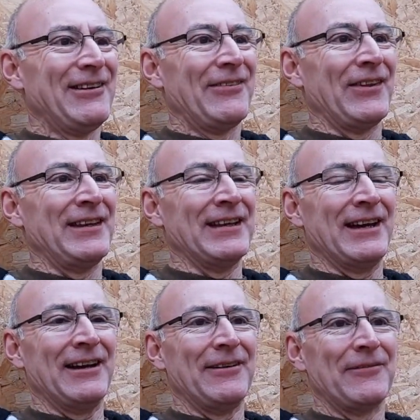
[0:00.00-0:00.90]

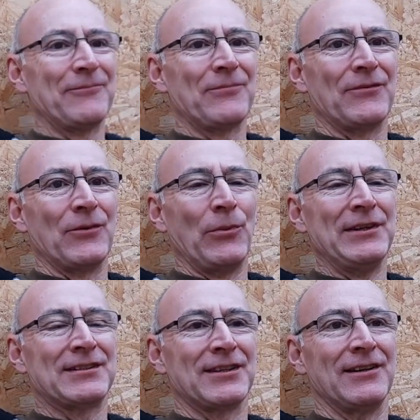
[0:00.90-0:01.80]
The
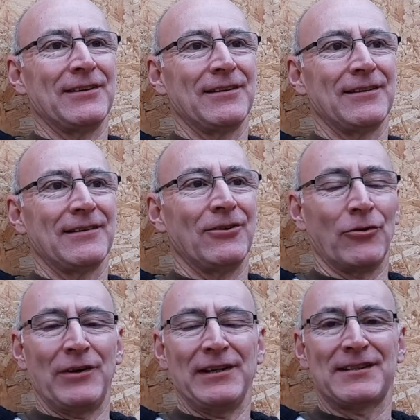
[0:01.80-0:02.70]
winter
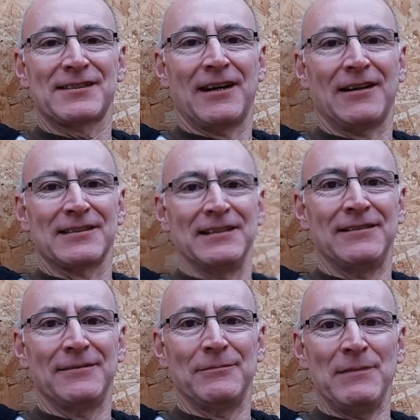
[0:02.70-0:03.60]
already
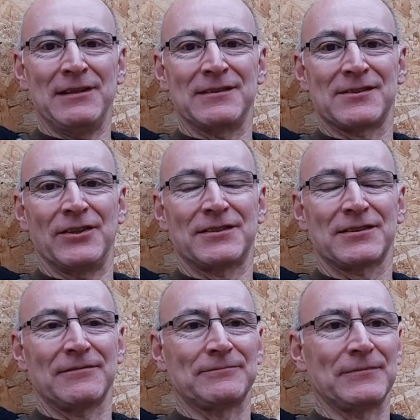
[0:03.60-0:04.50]
starting means that,
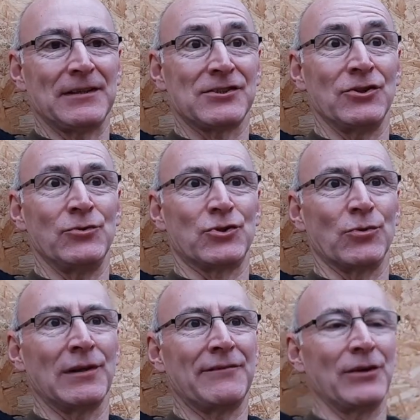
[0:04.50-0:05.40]
as
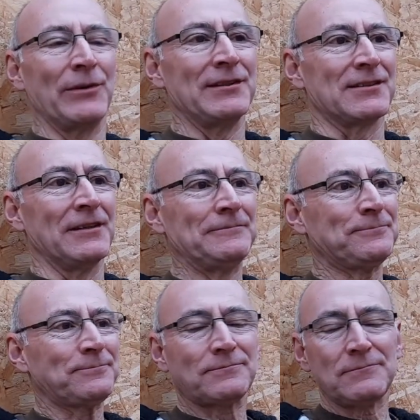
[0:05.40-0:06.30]
usual, every winter
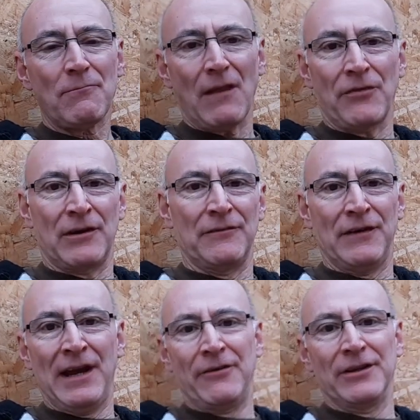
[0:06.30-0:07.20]
there are
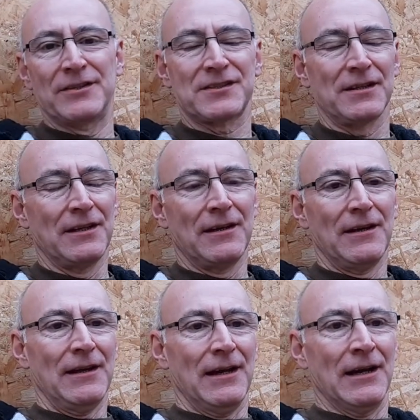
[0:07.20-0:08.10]
various
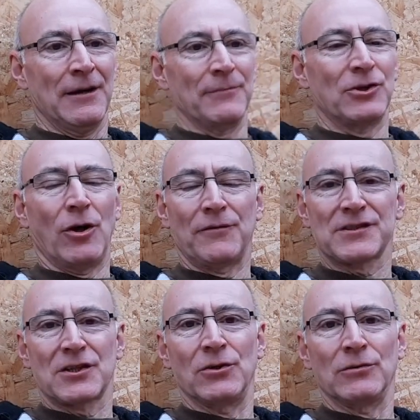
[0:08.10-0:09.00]
coughs,
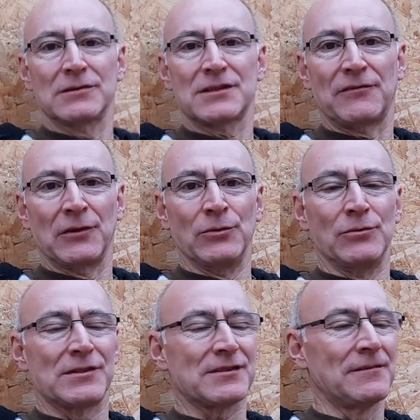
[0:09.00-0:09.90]
colds,
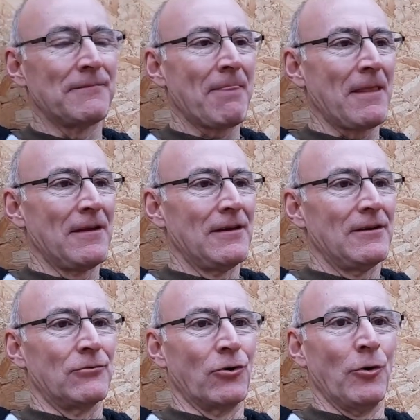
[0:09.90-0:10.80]
flus
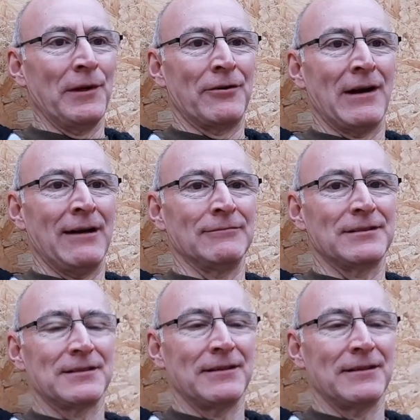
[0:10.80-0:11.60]
roaming around.